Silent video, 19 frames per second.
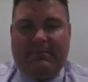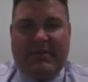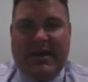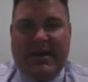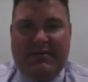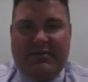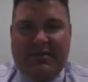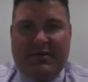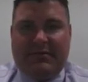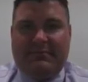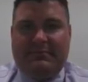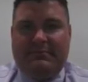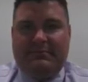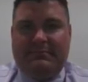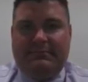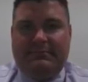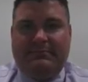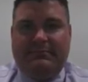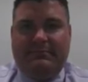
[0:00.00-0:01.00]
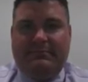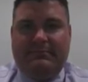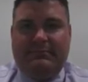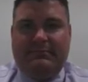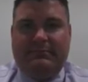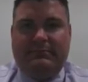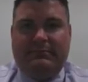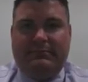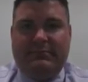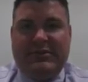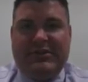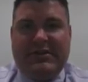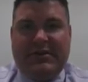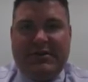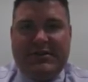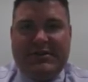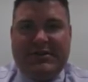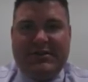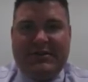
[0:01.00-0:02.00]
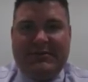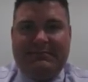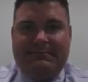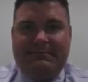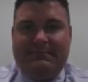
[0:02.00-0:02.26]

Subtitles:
Ever. Seriously.